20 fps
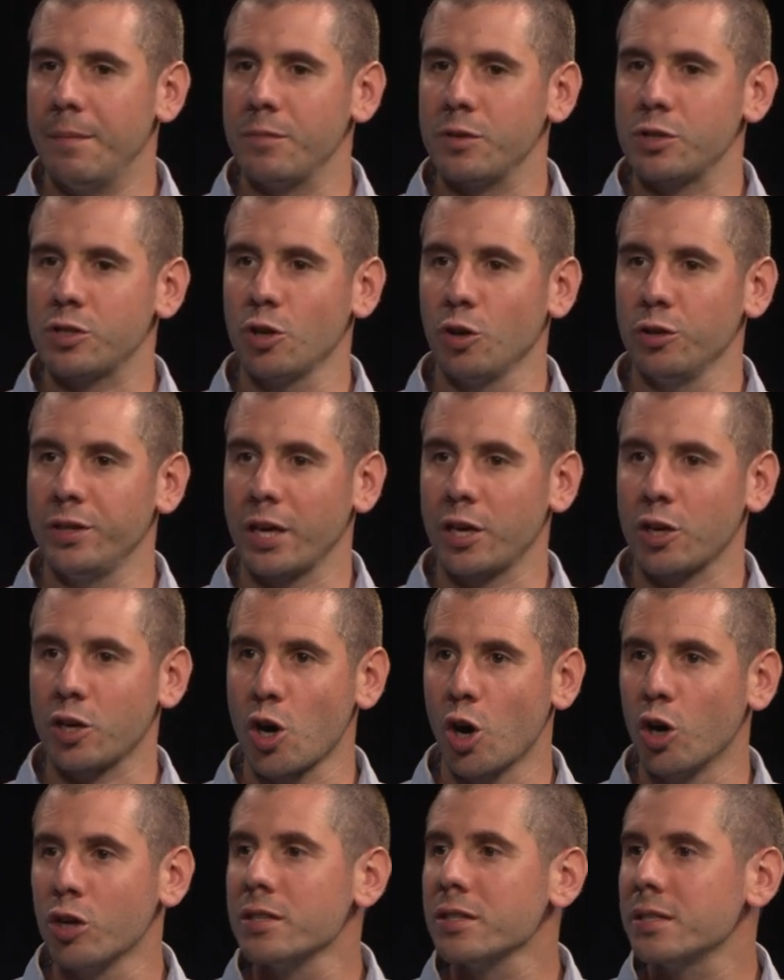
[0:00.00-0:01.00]
So the
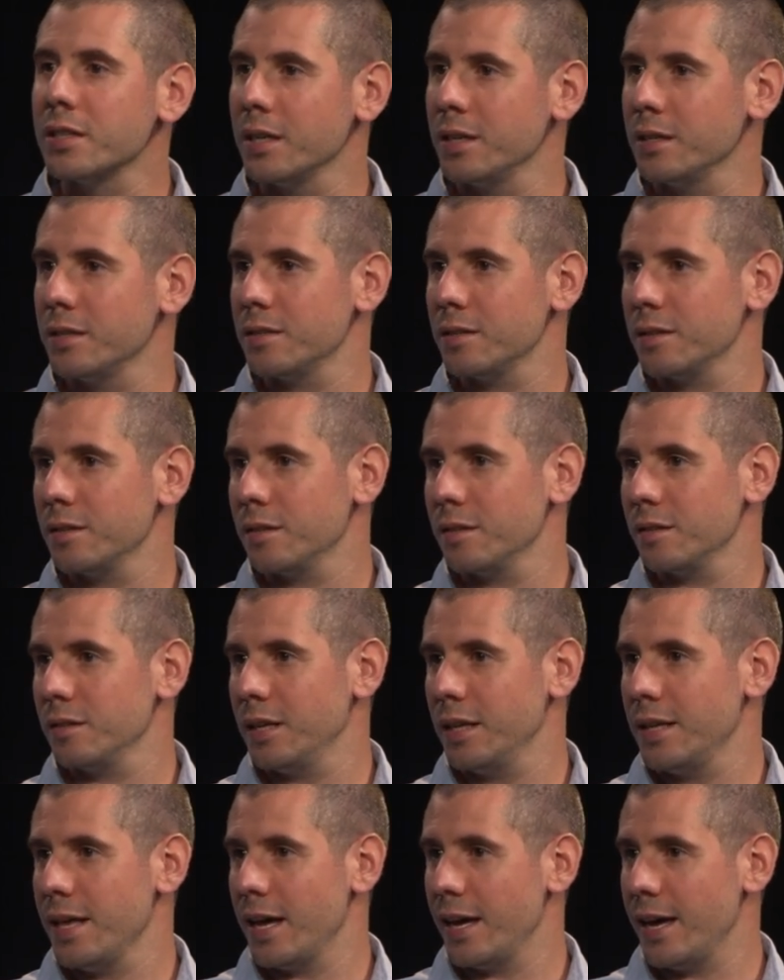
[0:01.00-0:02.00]
content
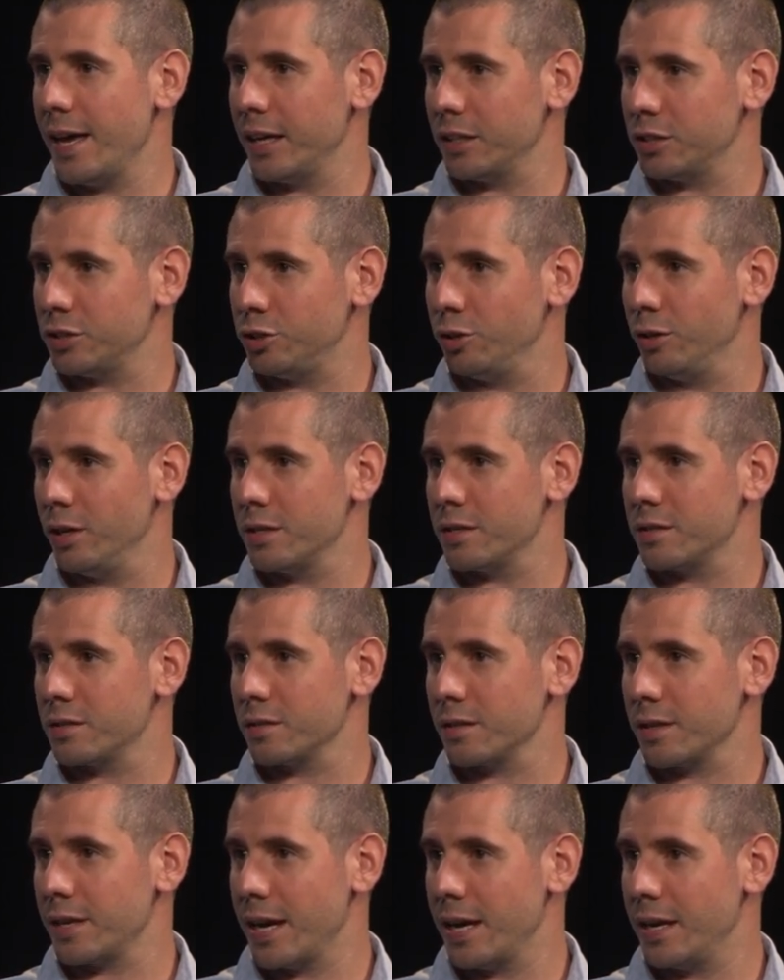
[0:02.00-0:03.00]
that our students
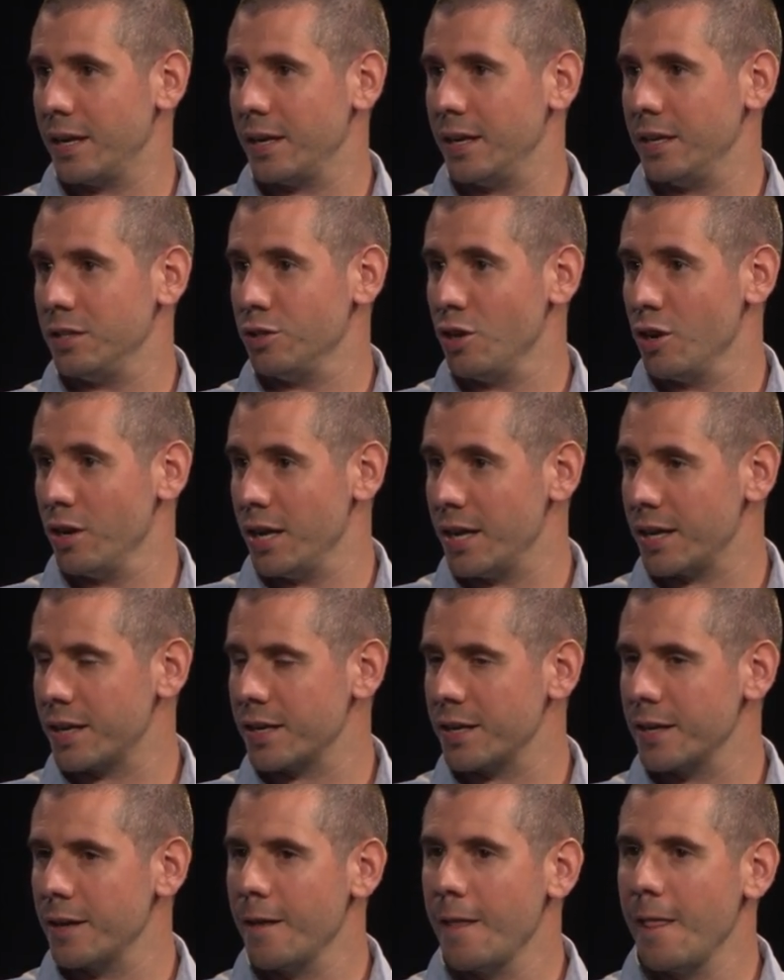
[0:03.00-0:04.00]
get is
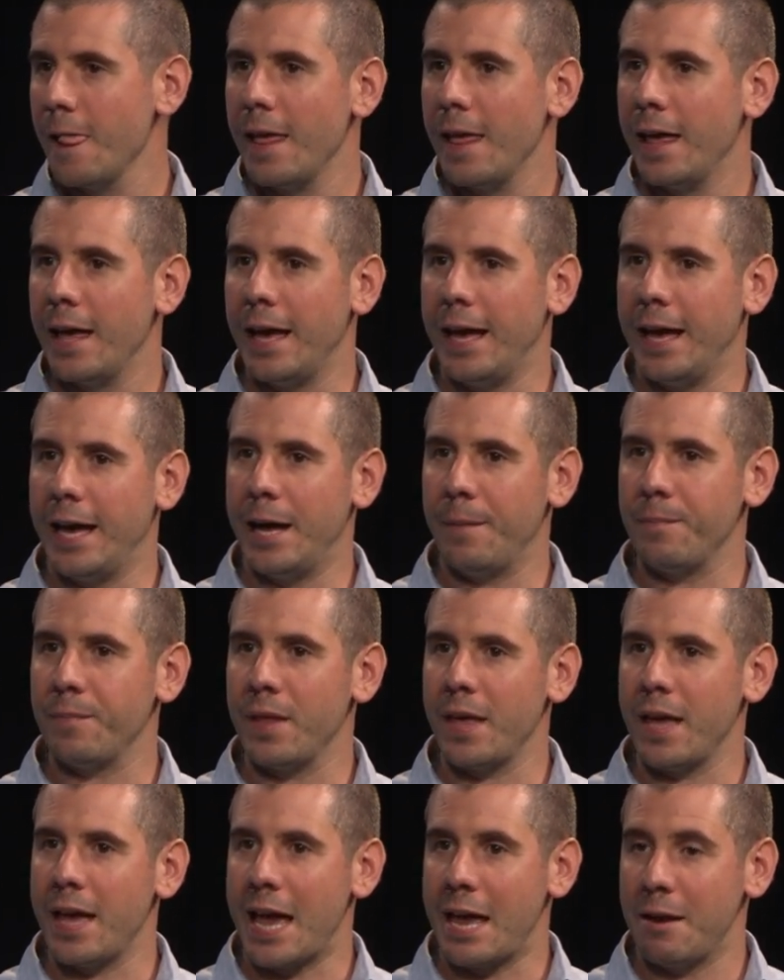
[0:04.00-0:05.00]
unique.
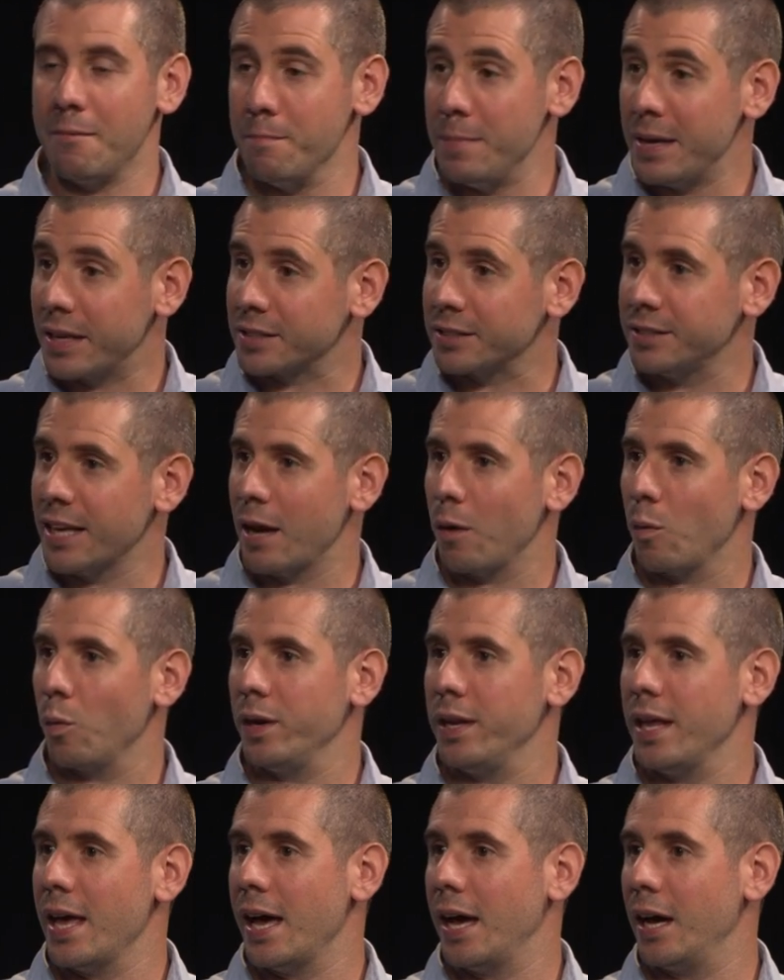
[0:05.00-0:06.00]
And mix that
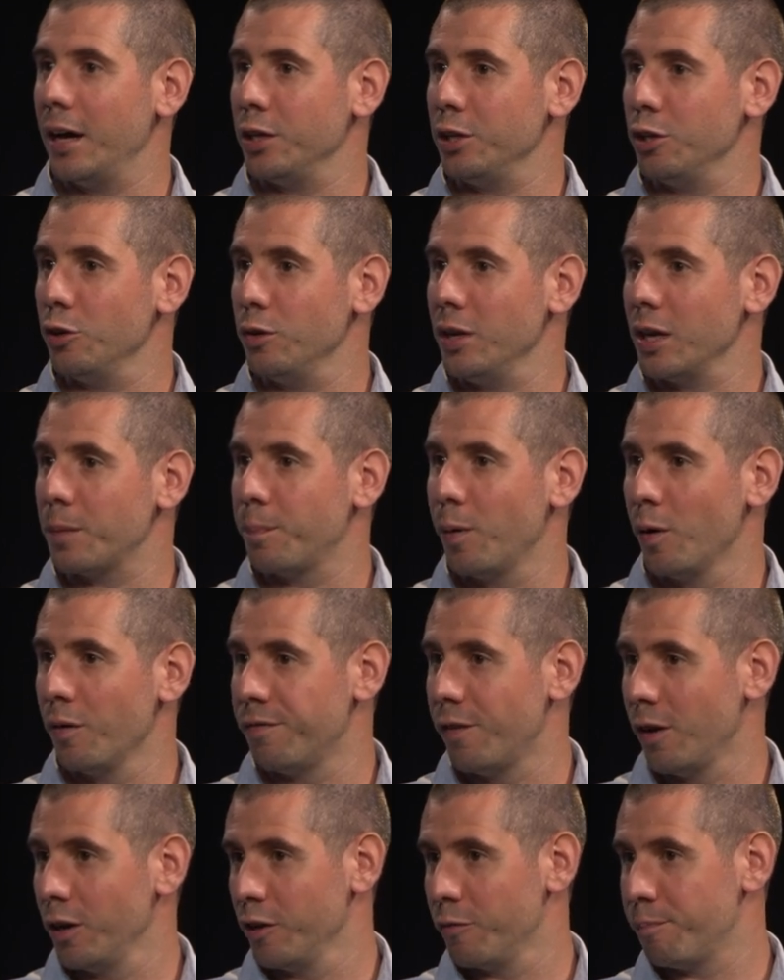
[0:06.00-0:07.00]
with our unique
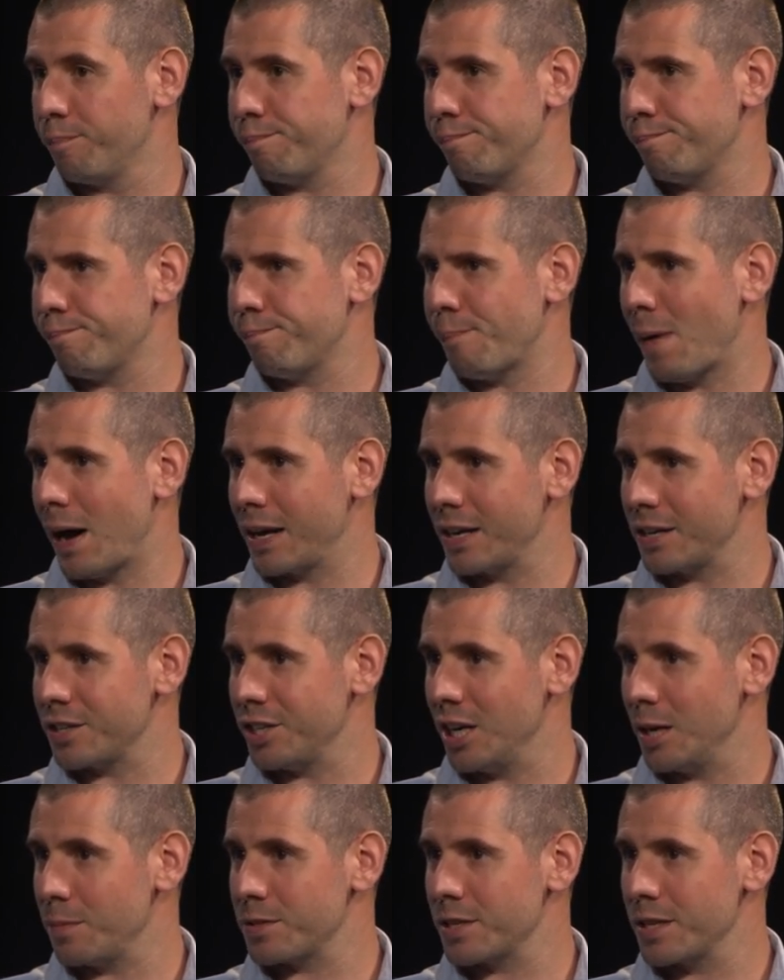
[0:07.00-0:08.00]
portfolio of
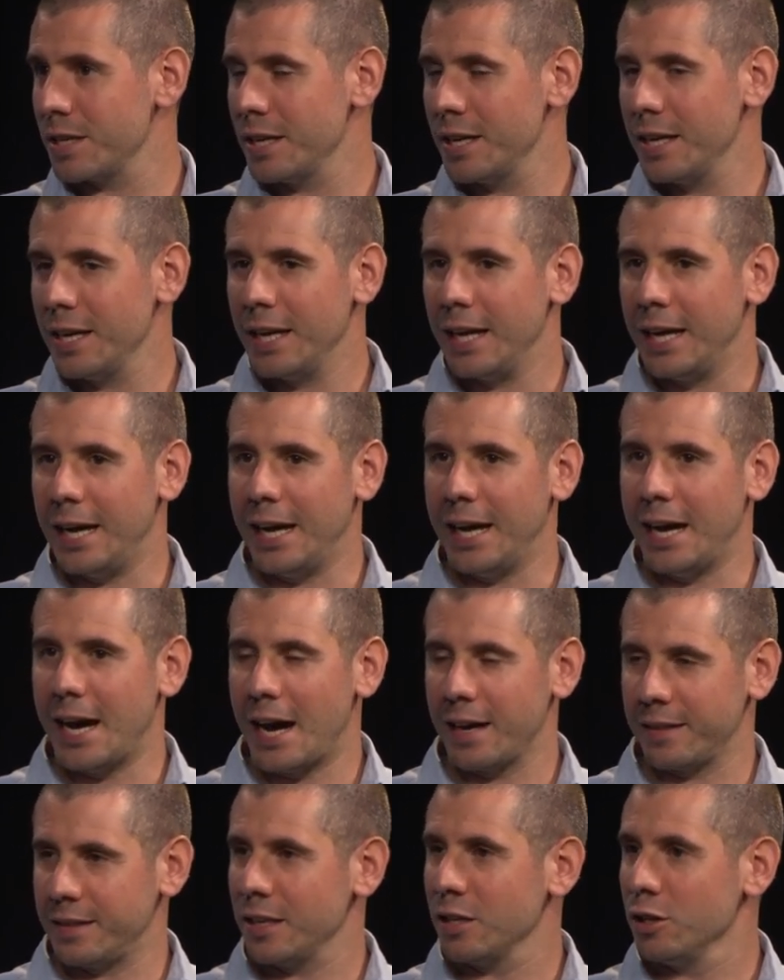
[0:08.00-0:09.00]
partnerships,
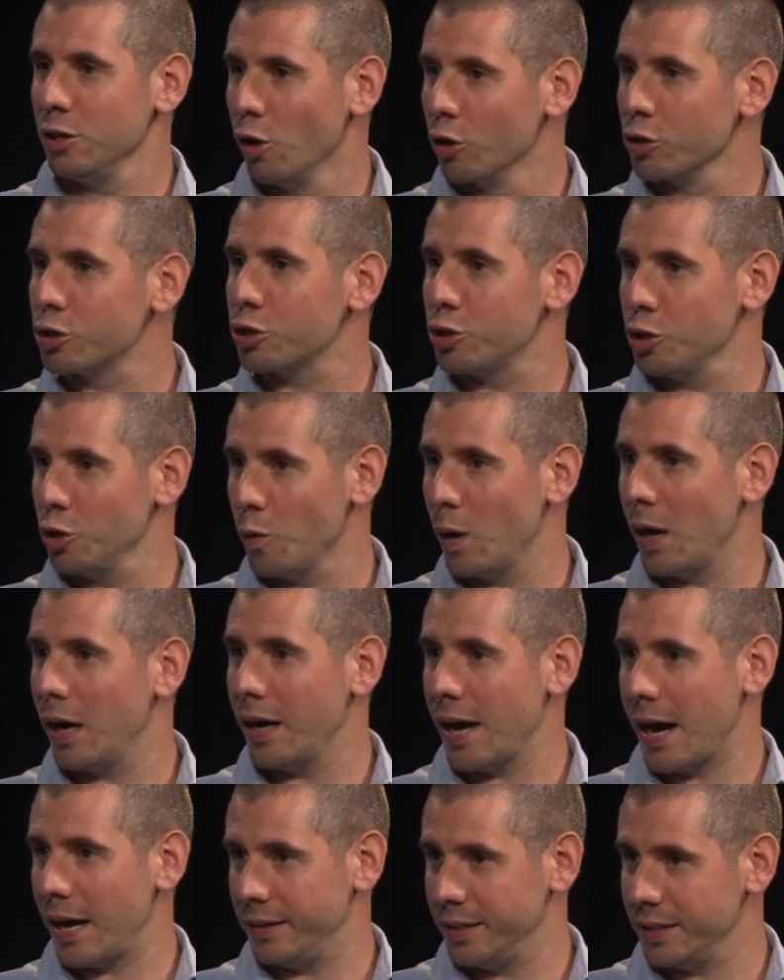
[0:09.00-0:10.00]
I think those two
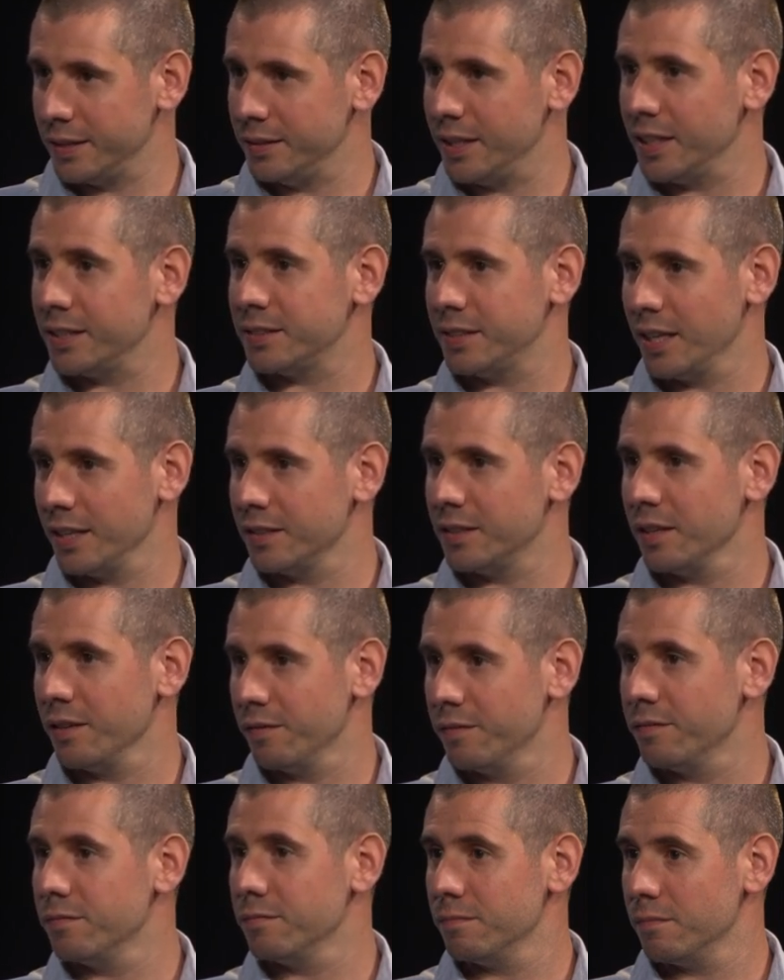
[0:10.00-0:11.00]
are the
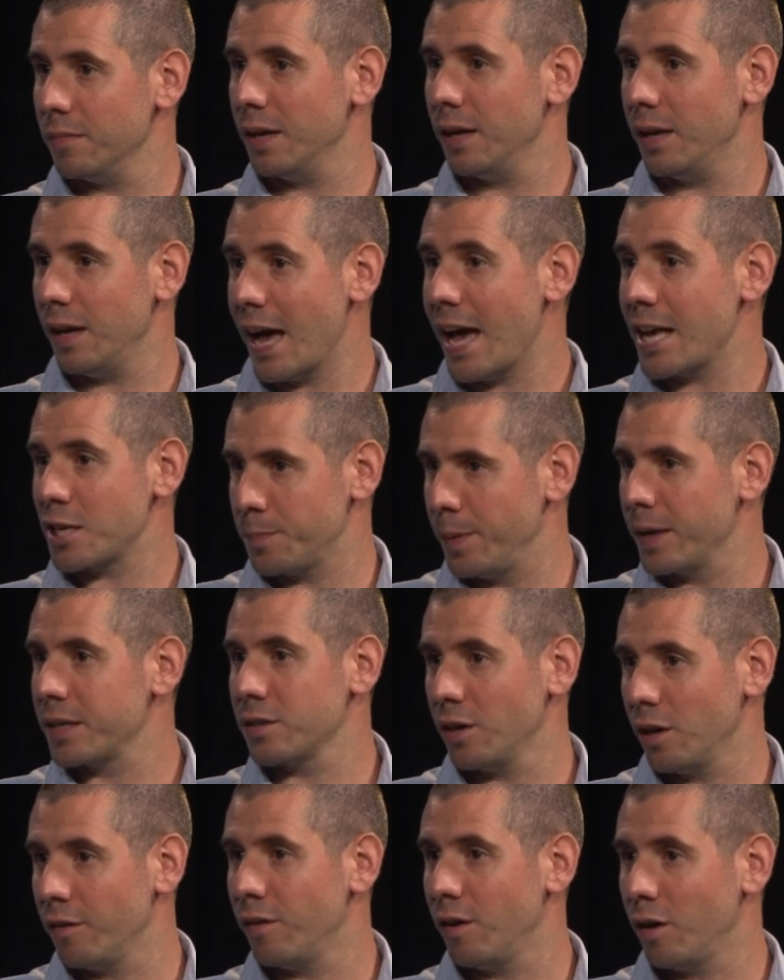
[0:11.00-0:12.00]
distinctive
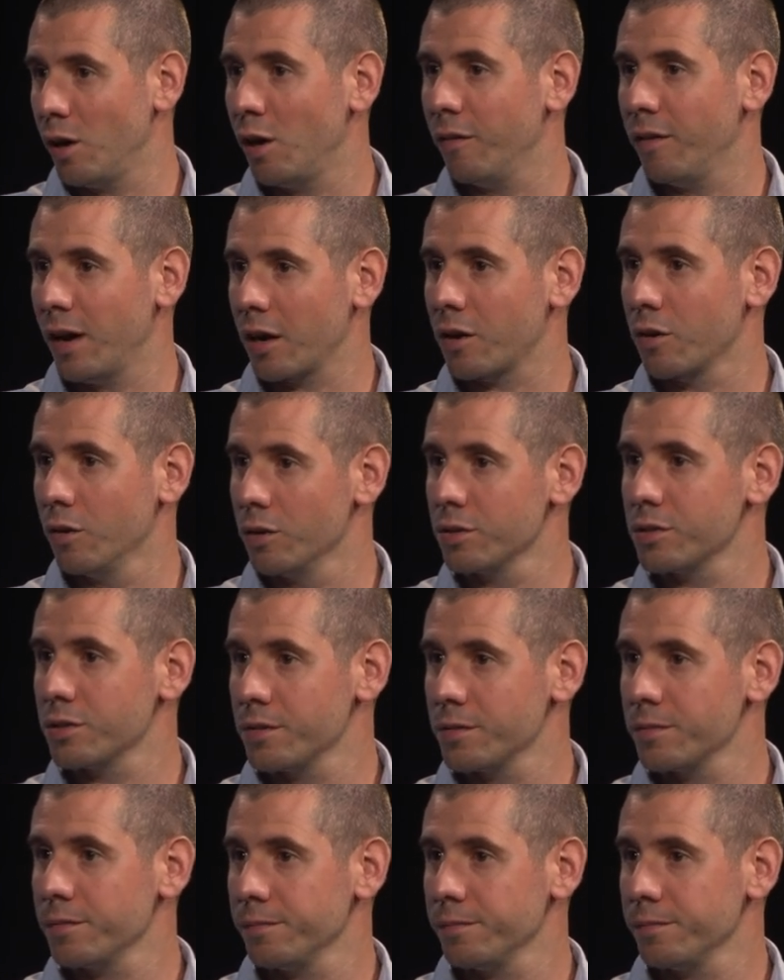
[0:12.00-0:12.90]
aspects of our course.